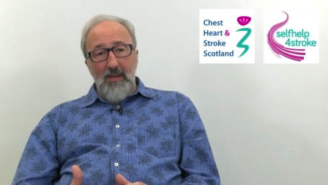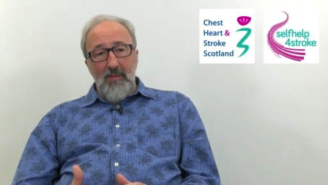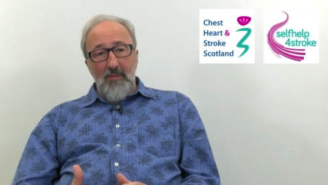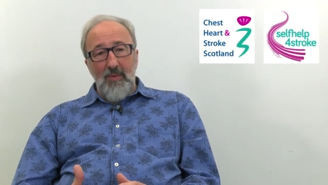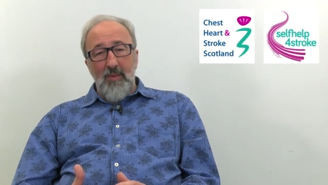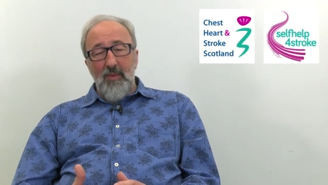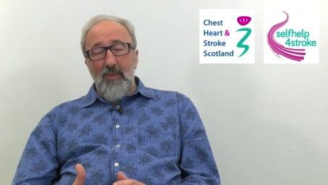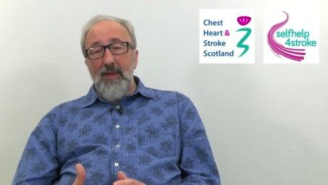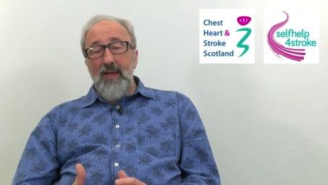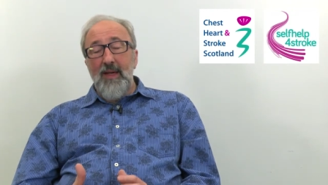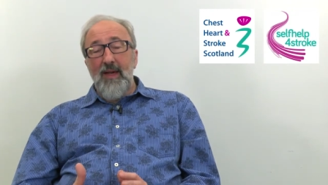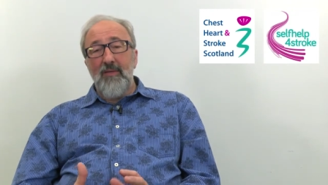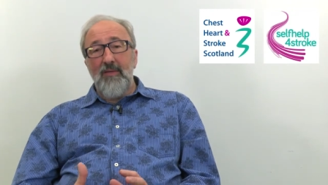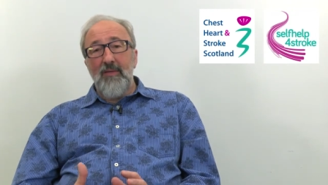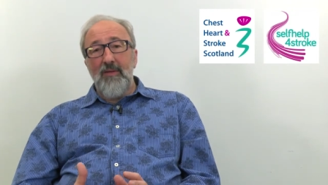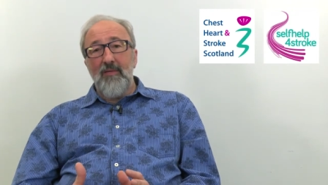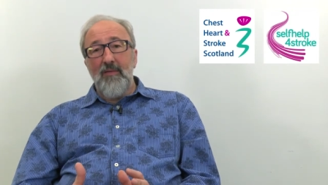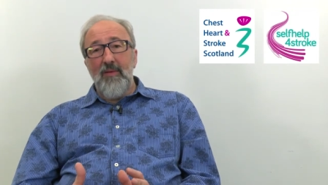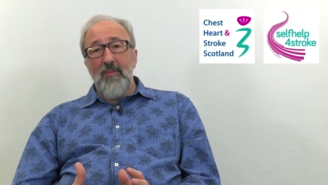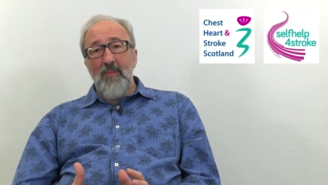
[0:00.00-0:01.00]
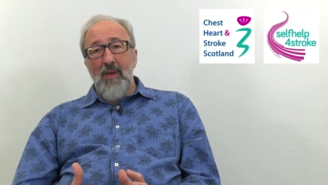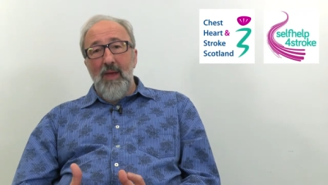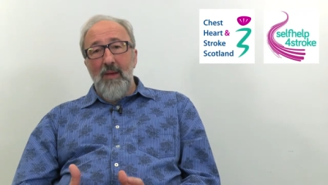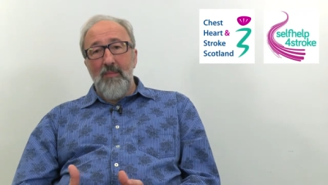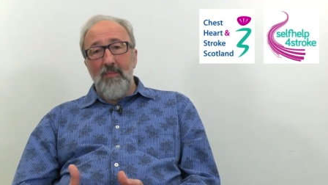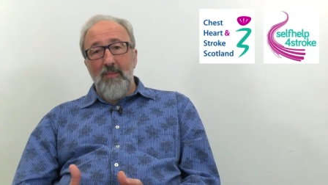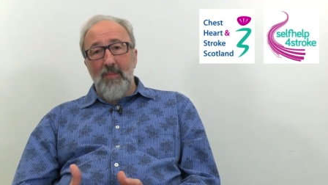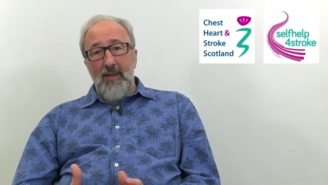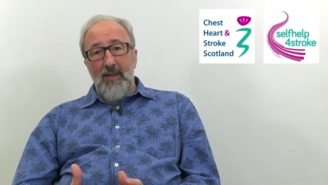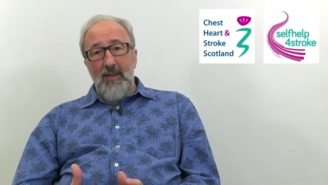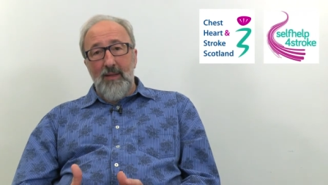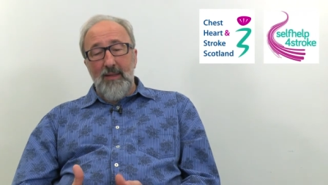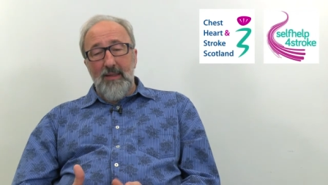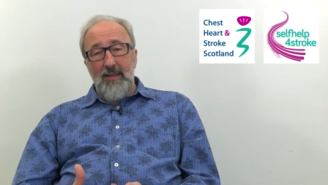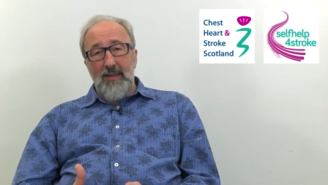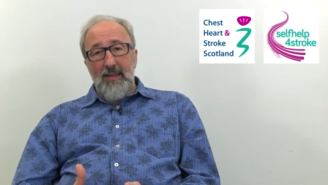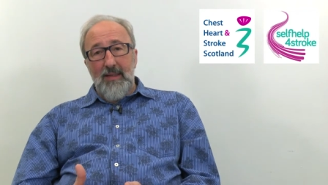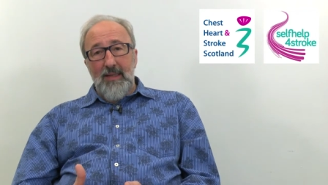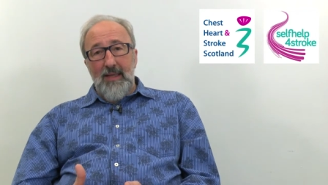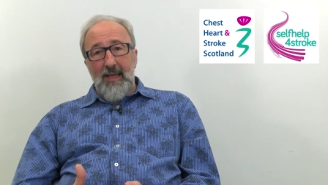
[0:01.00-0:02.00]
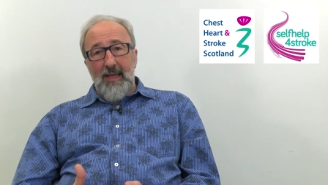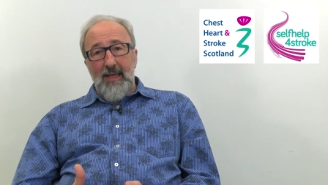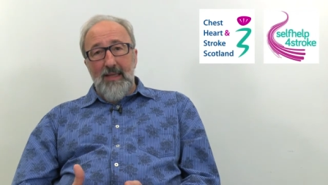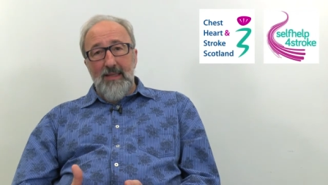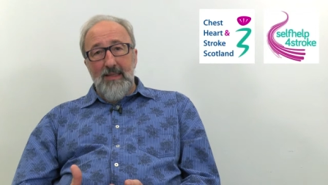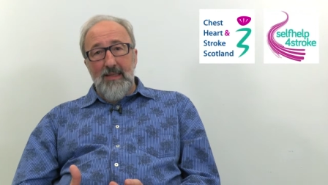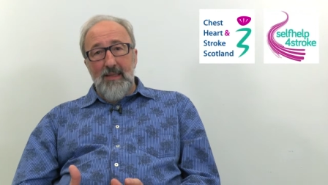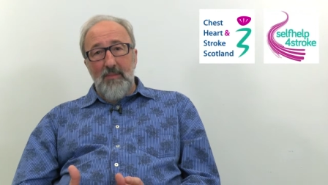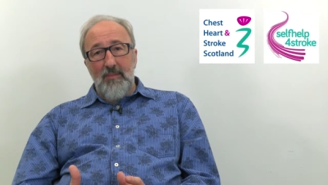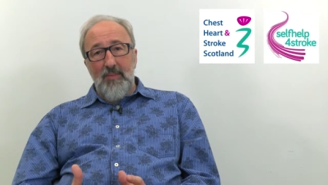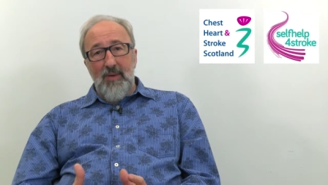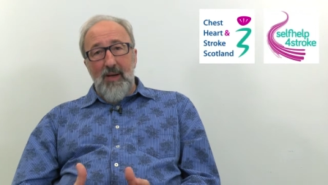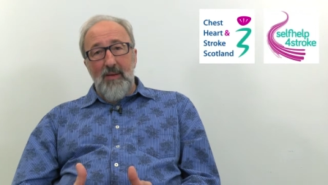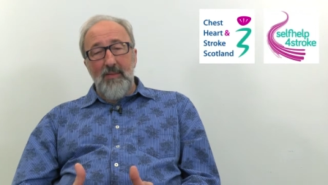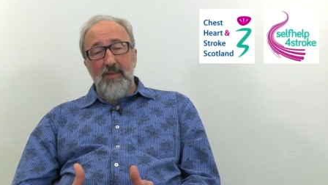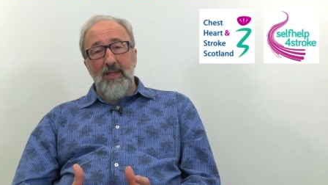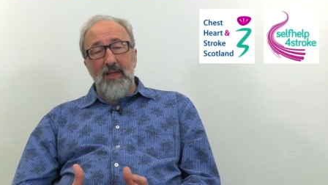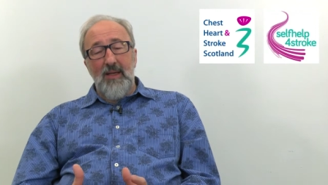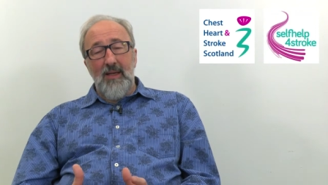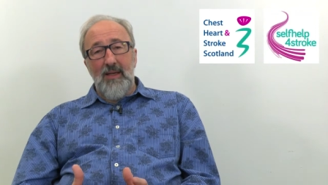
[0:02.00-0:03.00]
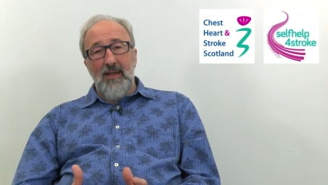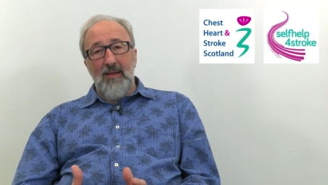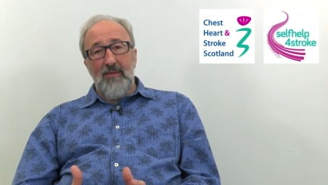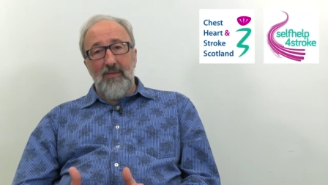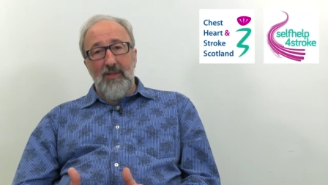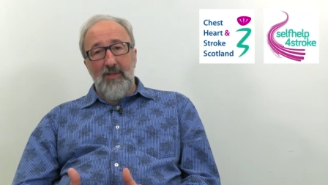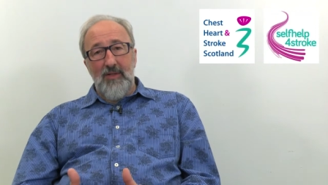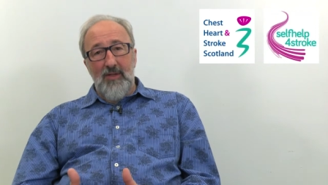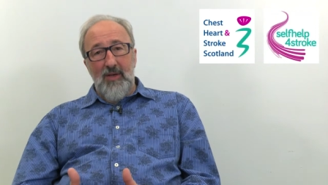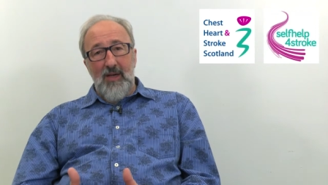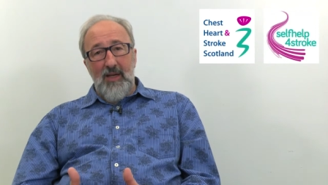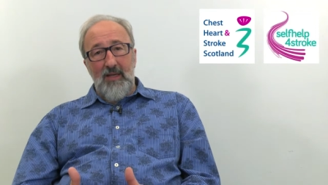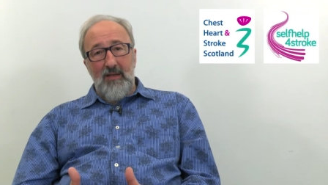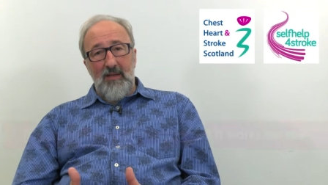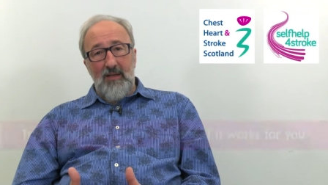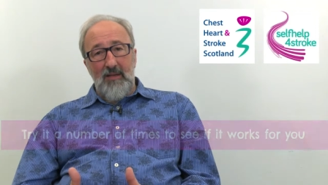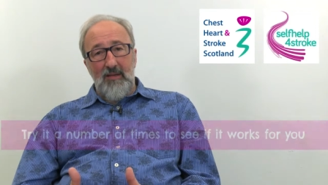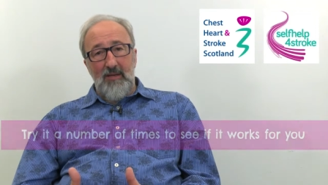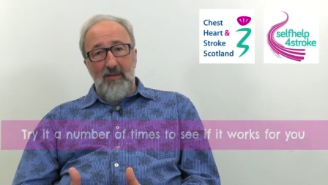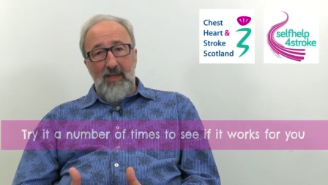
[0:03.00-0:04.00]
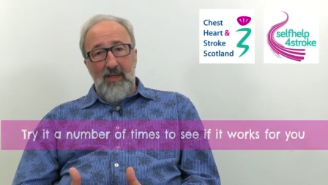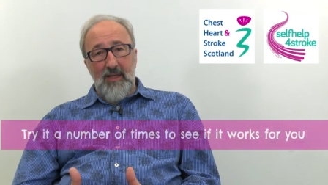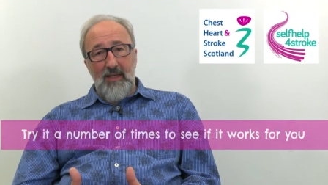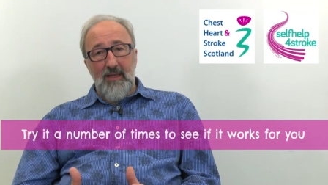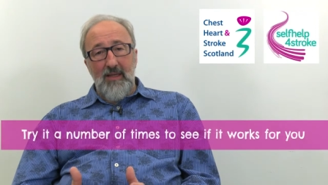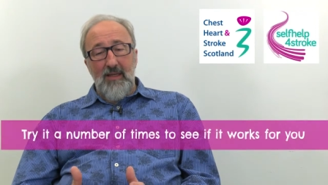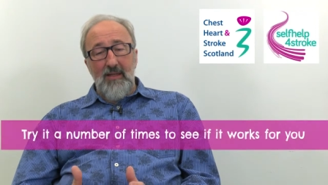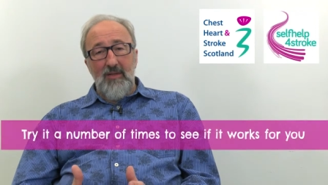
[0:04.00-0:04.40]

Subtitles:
But what you have to remember is that perhaps you're going to have to try and do it